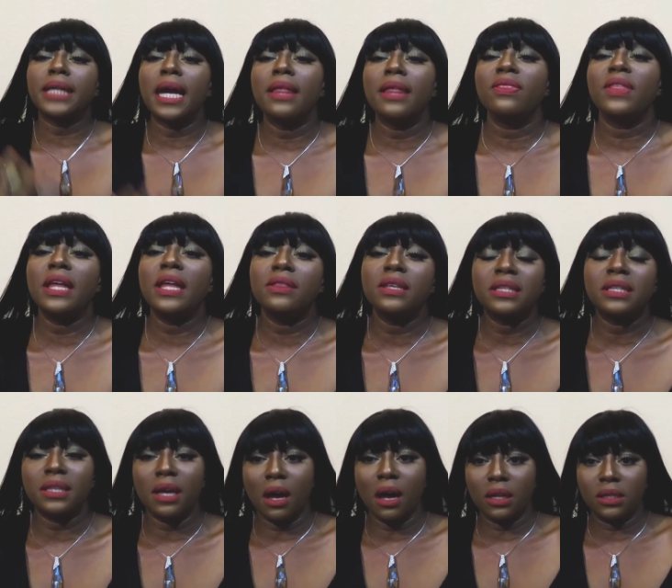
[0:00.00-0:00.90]
And then
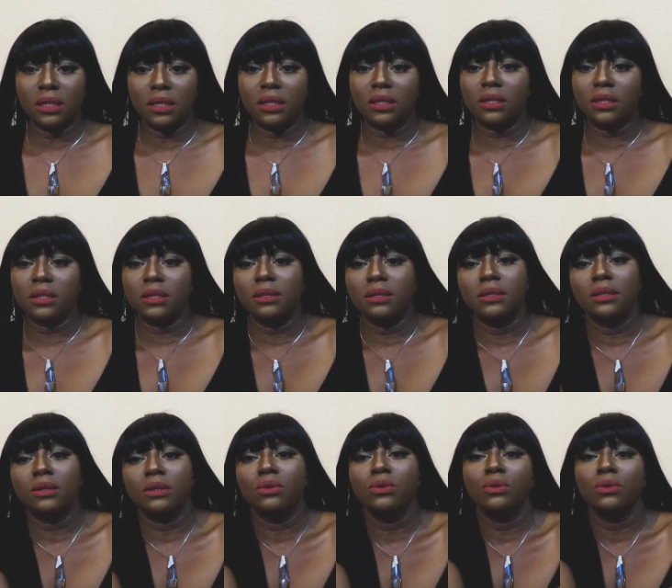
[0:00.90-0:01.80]
this artist,
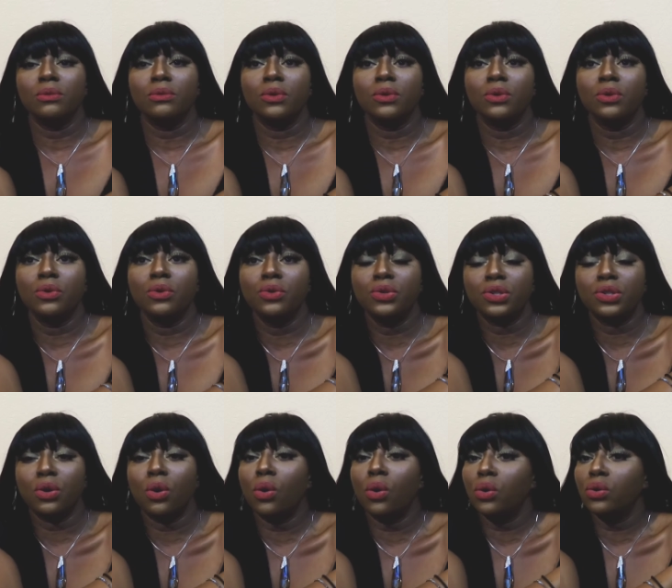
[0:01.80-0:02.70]

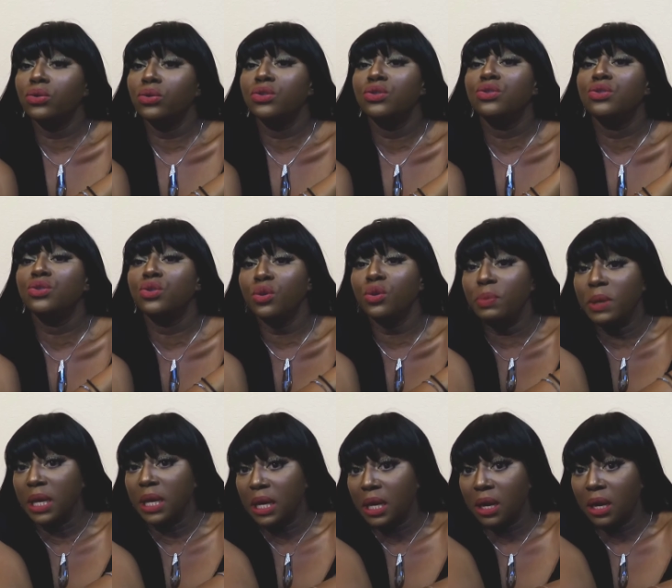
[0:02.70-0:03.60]
who's called
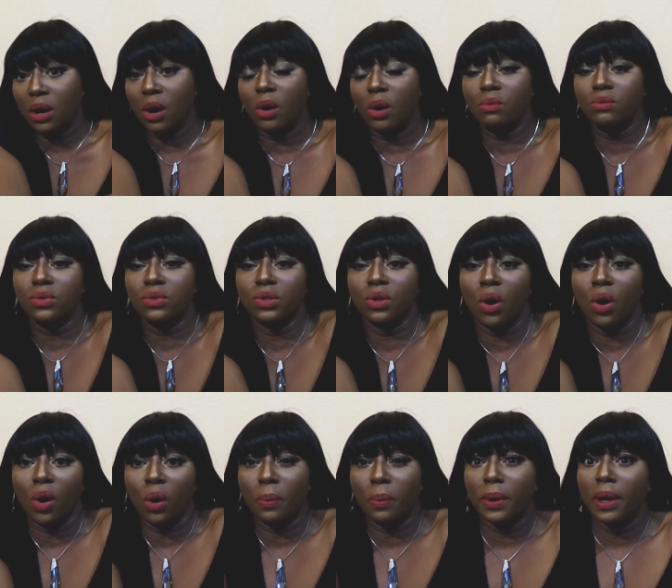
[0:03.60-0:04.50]
Zuby, comes
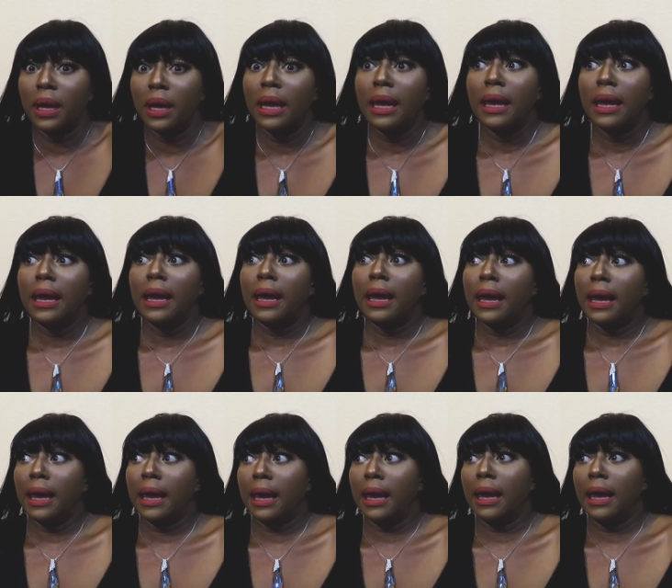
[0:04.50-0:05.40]
up
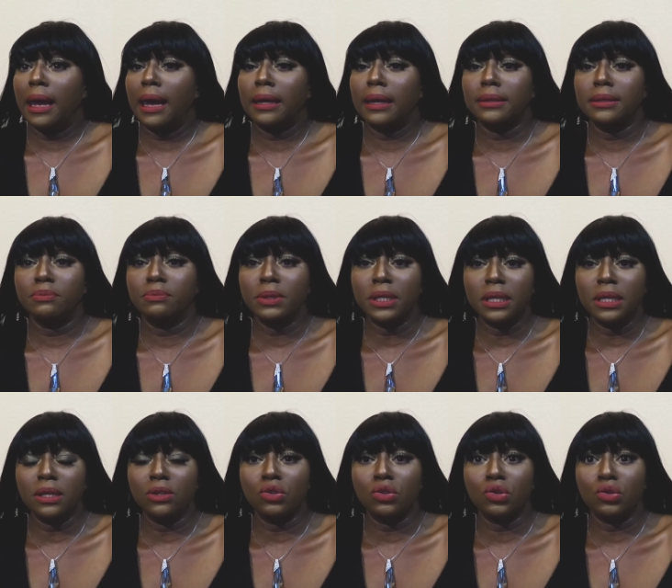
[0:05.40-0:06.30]
and
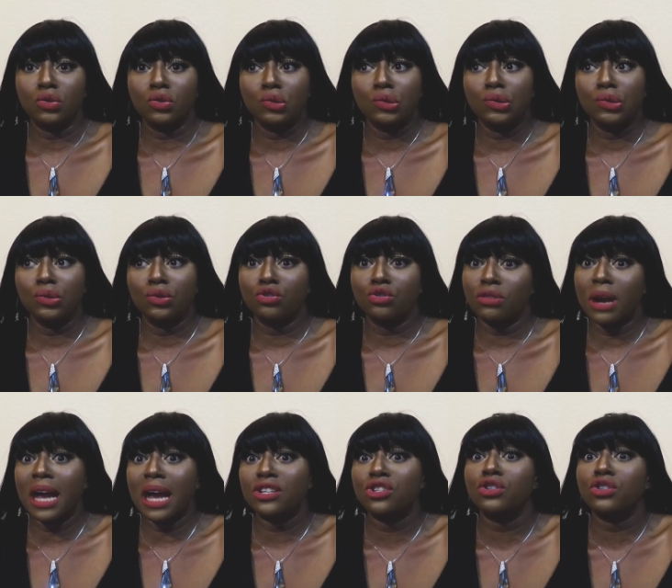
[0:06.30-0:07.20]
begins to
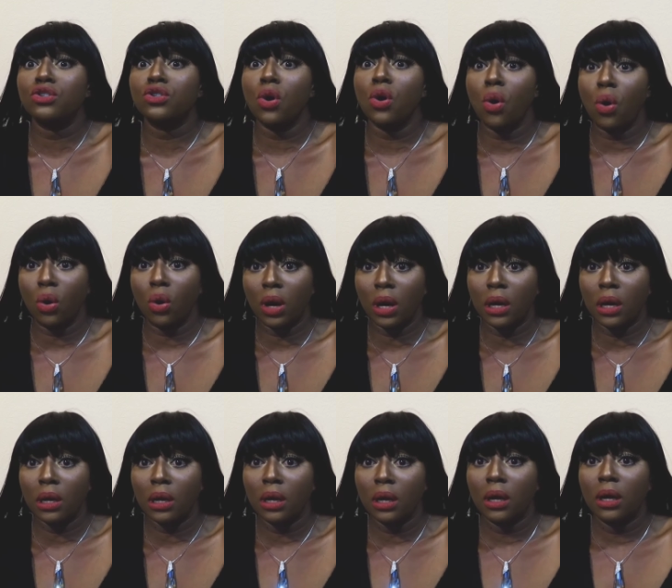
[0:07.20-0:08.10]
trash
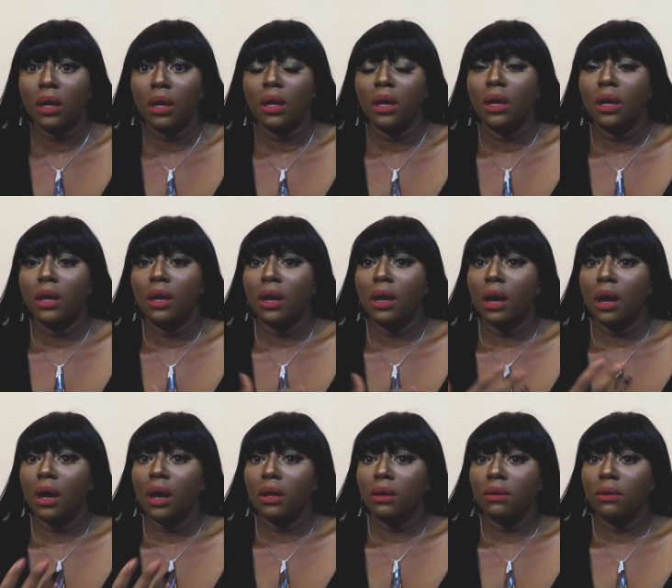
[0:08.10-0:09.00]
talk,
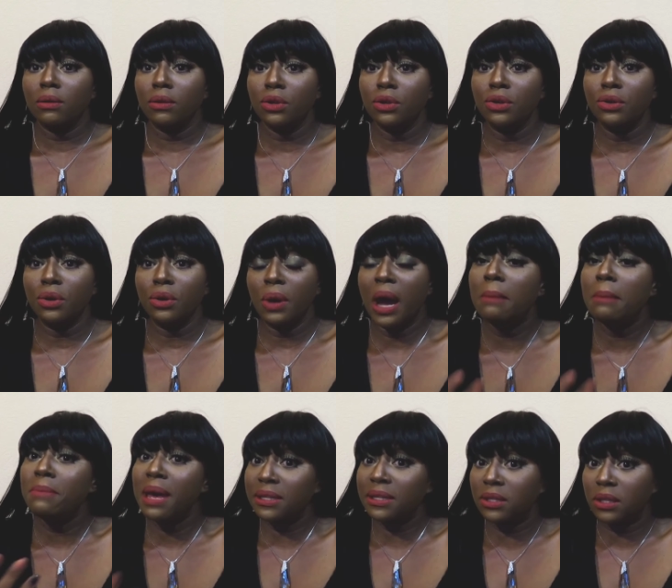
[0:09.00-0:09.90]
you know,
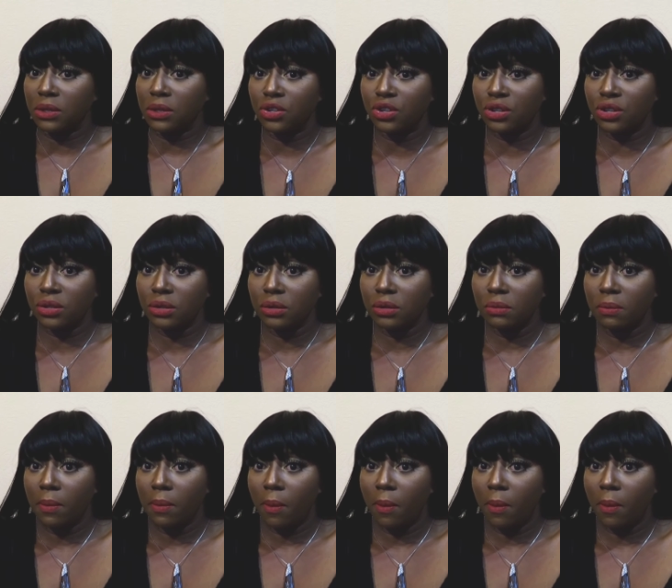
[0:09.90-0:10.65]
her message.